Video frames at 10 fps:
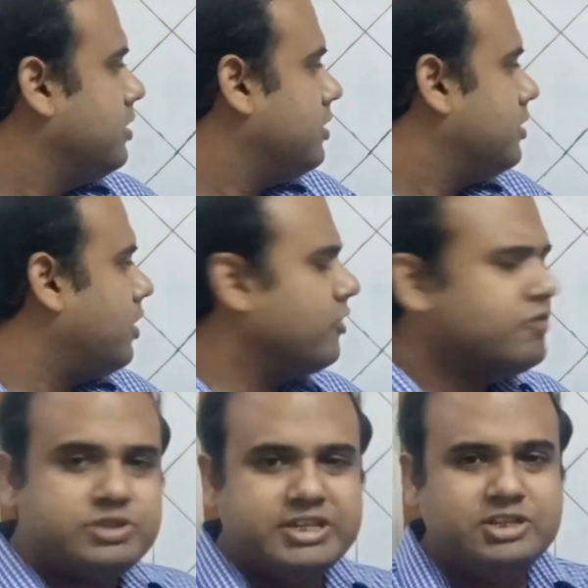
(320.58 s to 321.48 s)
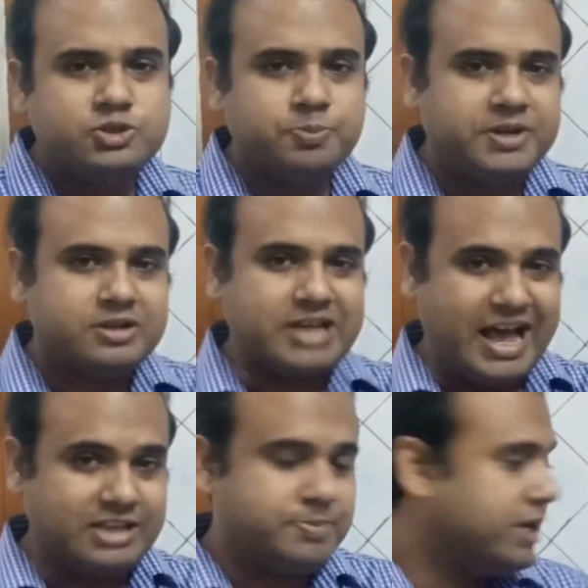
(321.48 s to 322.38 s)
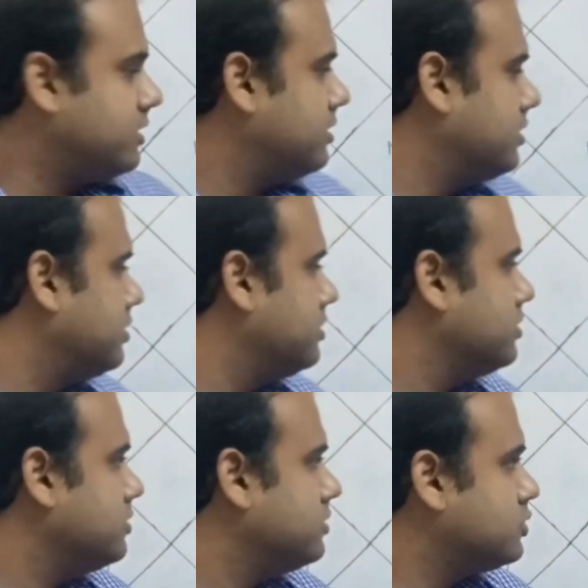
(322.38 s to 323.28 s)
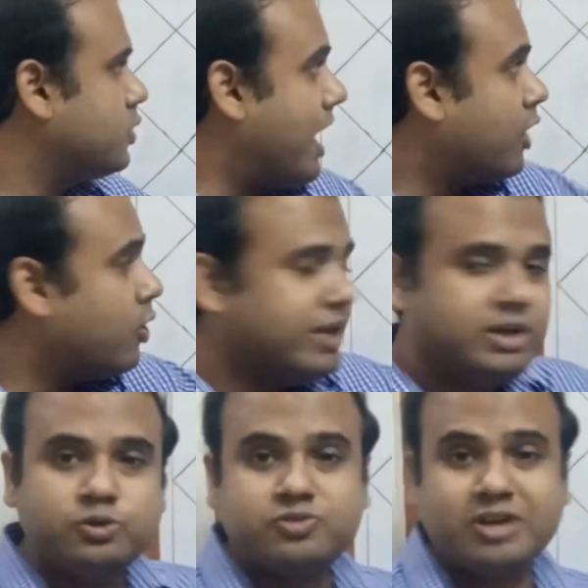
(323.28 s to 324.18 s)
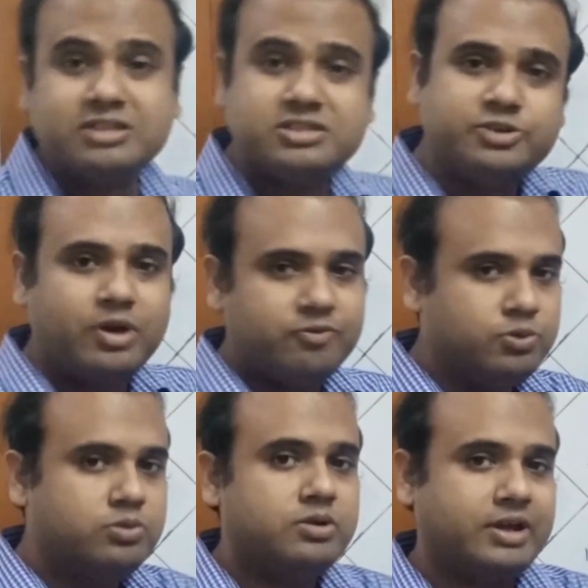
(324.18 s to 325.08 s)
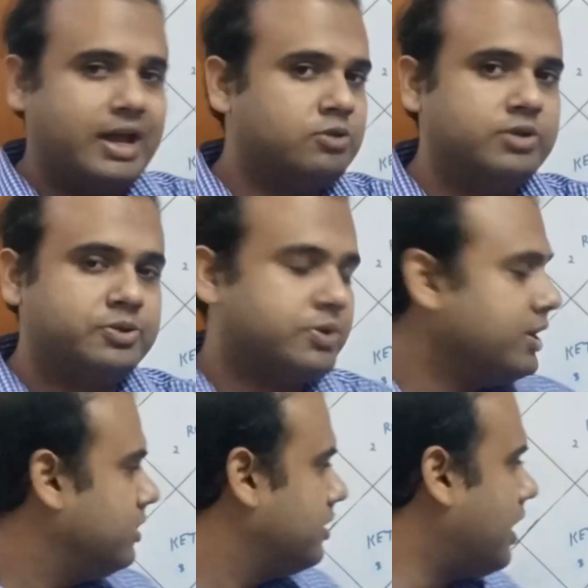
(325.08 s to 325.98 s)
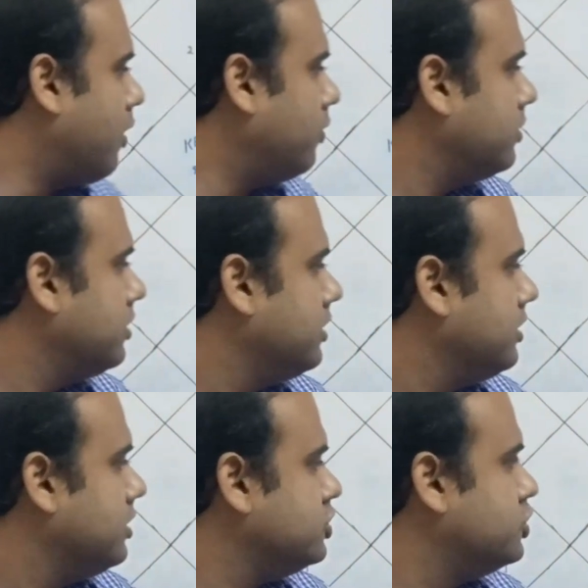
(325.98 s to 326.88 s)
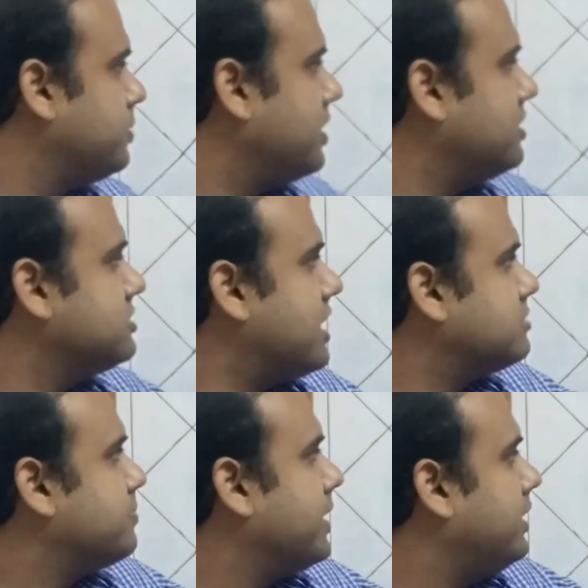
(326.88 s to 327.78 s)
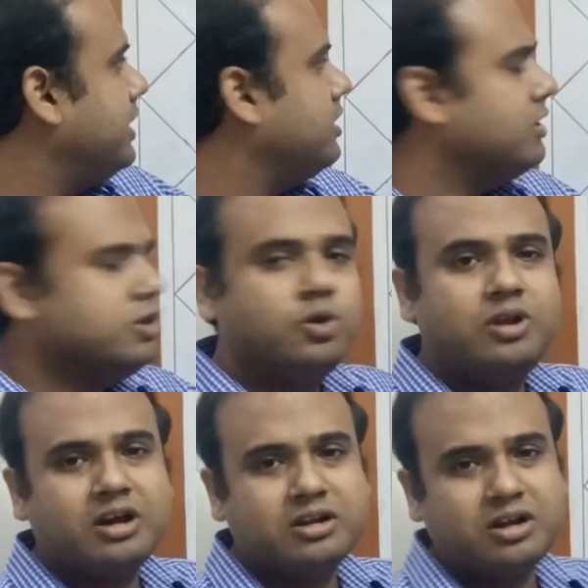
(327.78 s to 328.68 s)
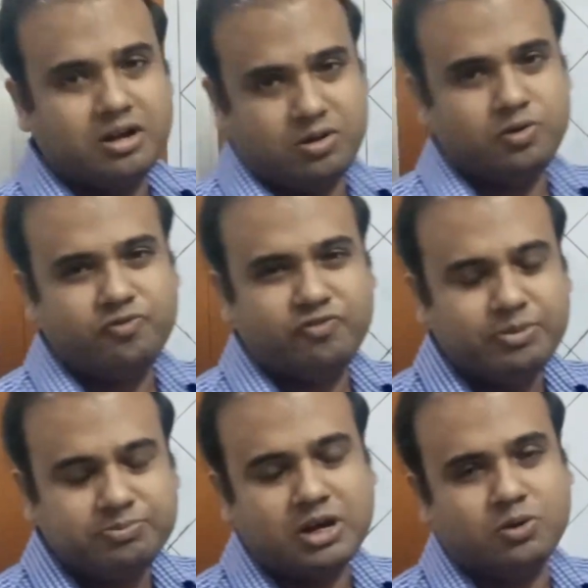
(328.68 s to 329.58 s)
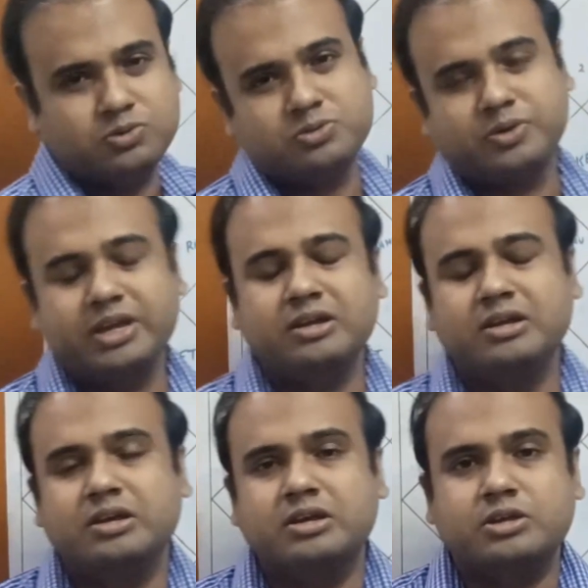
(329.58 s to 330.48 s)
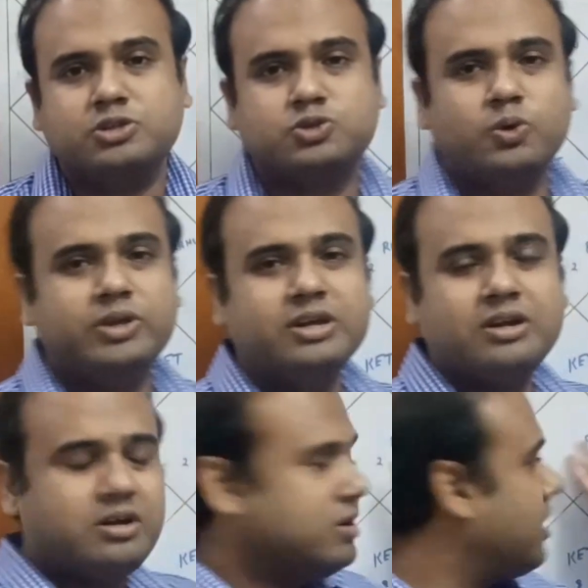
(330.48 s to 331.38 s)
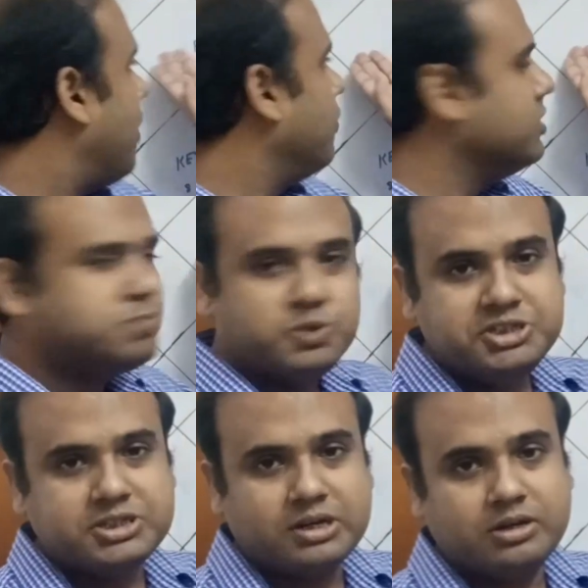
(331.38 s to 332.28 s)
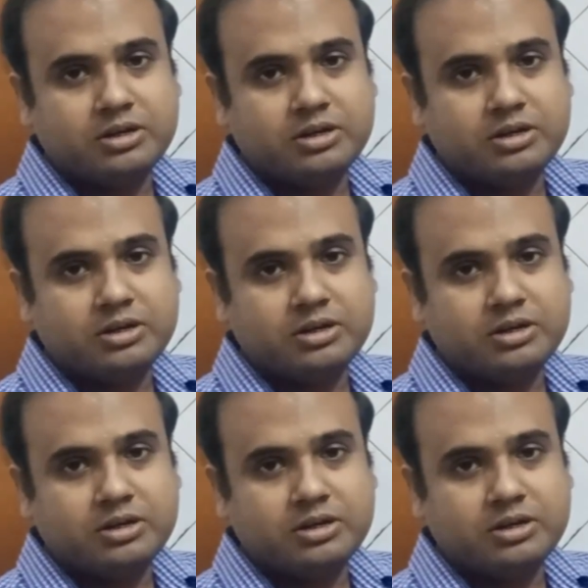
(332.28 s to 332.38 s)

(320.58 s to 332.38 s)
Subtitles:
Now if you see Jupiter's aspect, so according to transit you have to calculate. Okay, now Jupiter is aspecting your Lagna on 5th house. Okay, so here Rahu is positioned.